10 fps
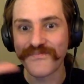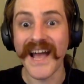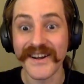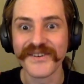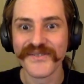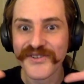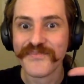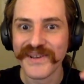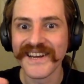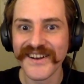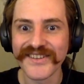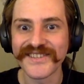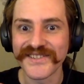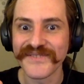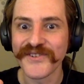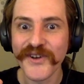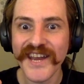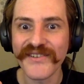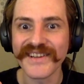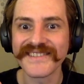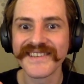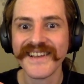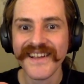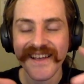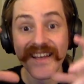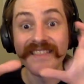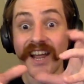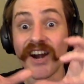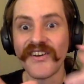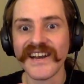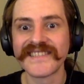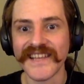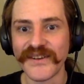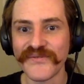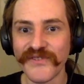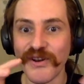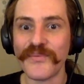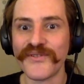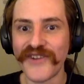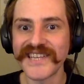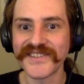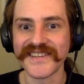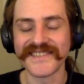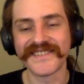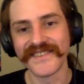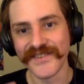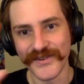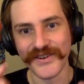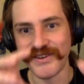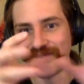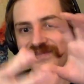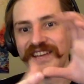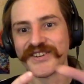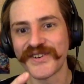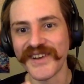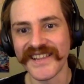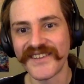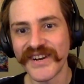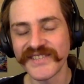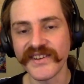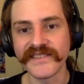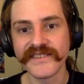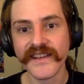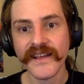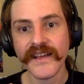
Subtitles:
pattern of competing clusters of coherence that are in a state of global resonance, or, you know, interconnected resonance.